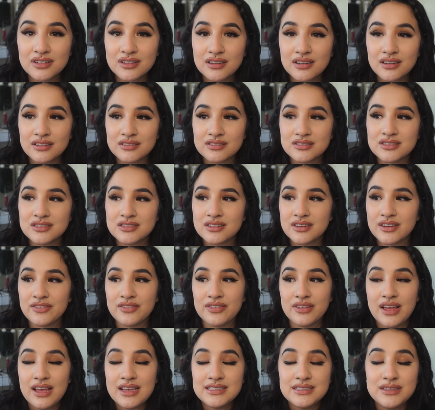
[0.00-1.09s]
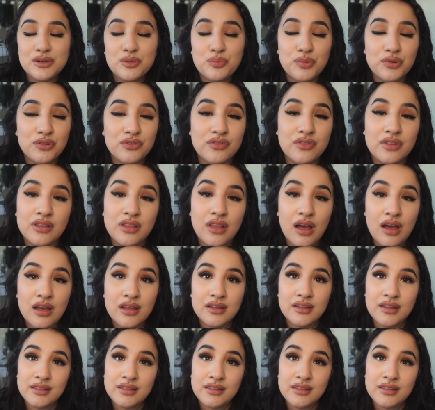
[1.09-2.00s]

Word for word: If, if it hasn't improved a lot,